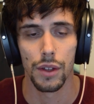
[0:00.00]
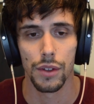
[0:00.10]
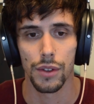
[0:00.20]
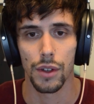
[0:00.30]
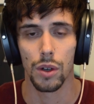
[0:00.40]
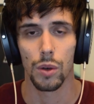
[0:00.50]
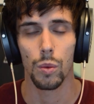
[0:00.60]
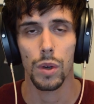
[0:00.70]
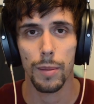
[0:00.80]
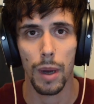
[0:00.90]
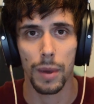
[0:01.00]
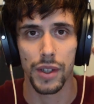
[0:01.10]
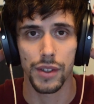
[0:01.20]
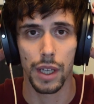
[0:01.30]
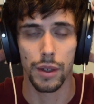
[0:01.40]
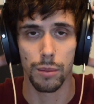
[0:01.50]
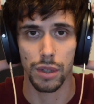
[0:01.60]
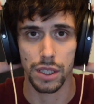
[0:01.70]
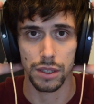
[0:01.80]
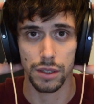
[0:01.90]
So what about my sound
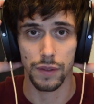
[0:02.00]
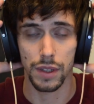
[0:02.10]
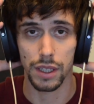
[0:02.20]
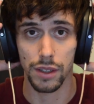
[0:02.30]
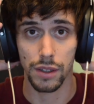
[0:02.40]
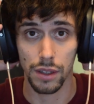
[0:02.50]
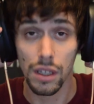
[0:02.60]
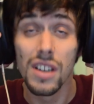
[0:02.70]
impressions of these?